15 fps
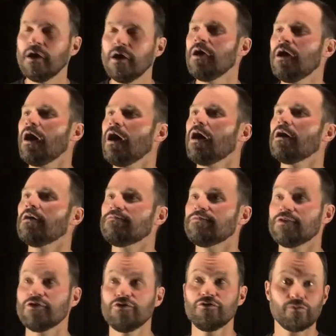of
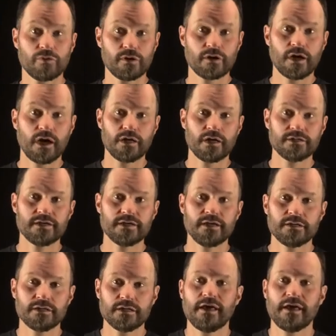your content
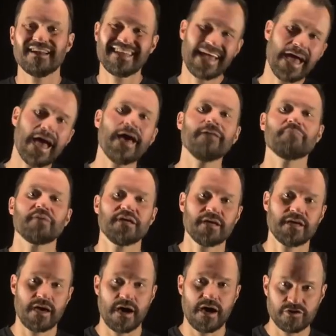that can be
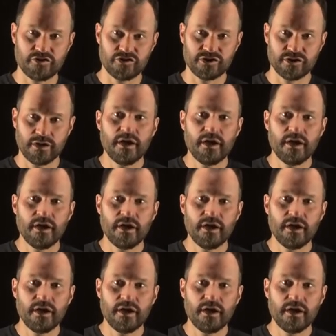cached.